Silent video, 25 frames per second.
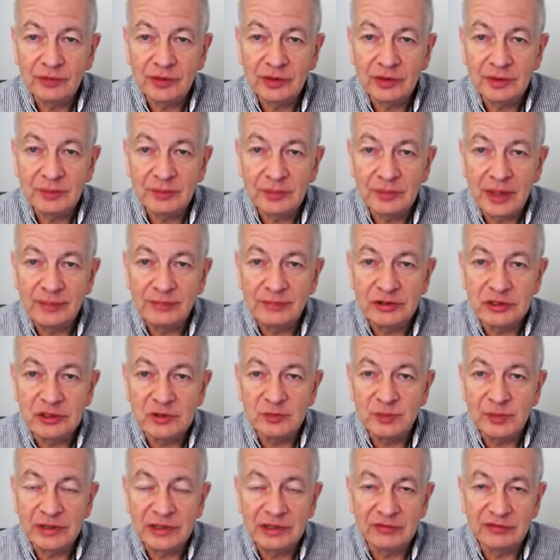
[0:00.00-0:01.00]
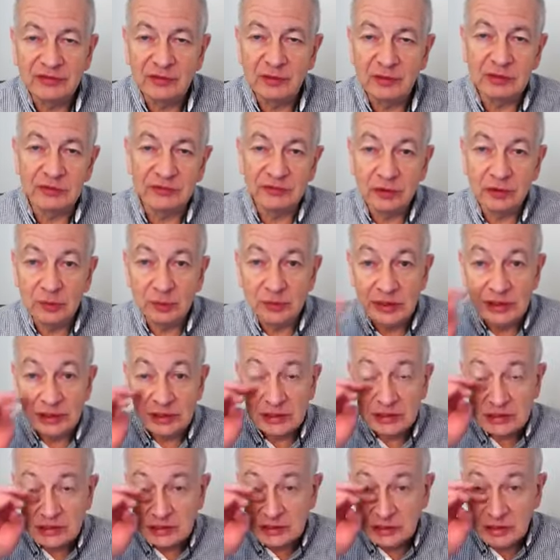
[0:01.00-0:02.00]
maybe speak for a few
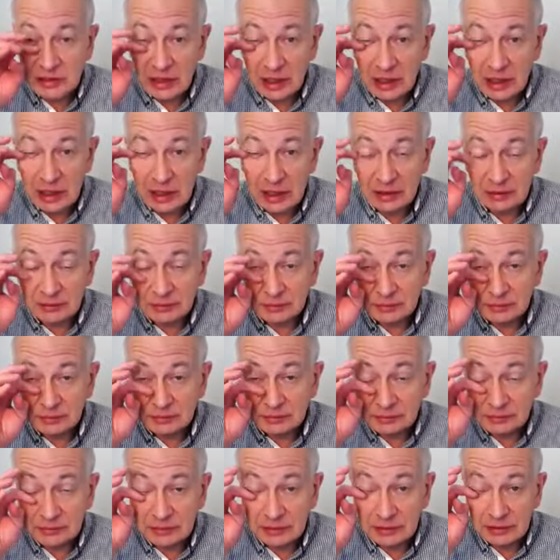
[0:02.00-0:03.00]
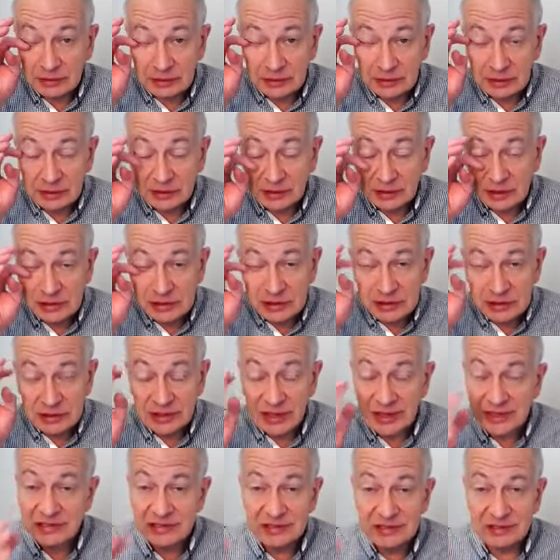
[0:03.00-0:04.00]
minutes in this
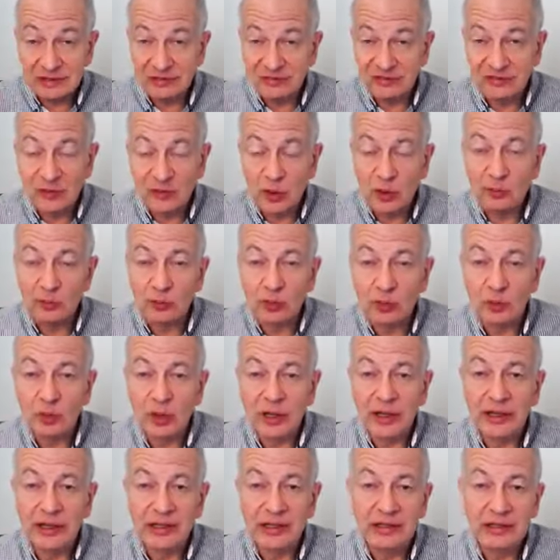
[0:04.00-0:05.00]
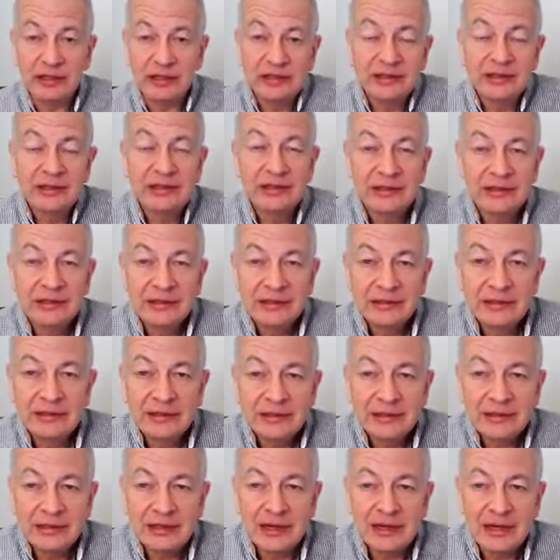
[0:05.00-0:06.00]
less than formal way,
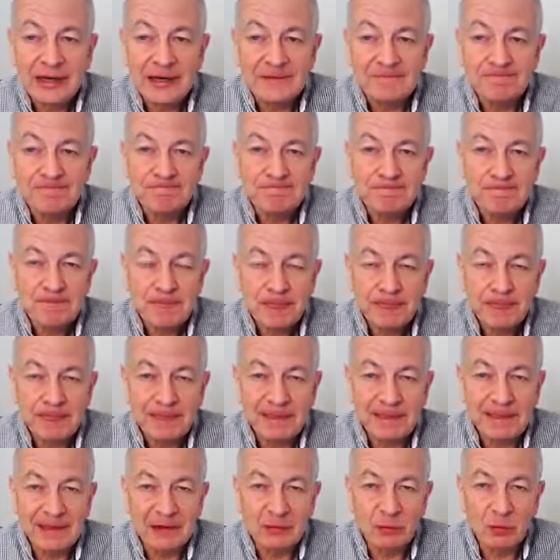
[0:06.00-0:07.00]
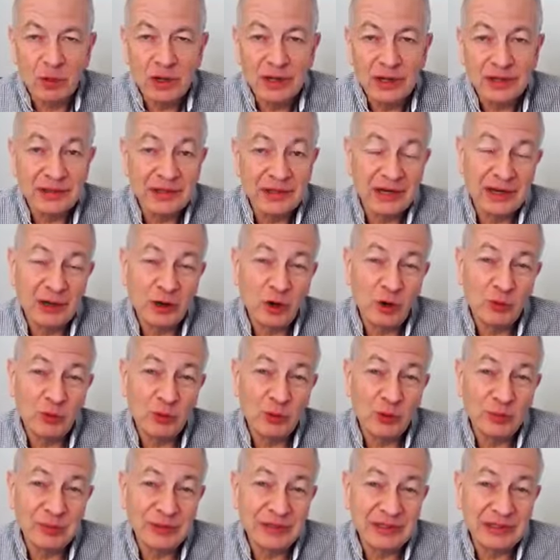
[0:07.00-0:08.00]
in a way that I hope
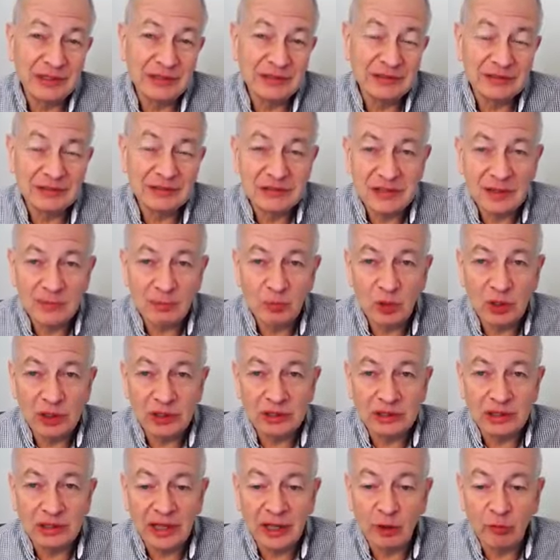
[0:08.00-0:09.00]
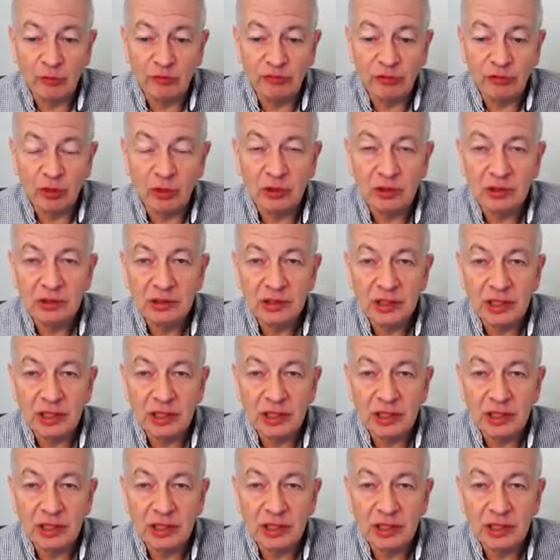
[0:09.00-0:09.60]
will be somewhat helpful.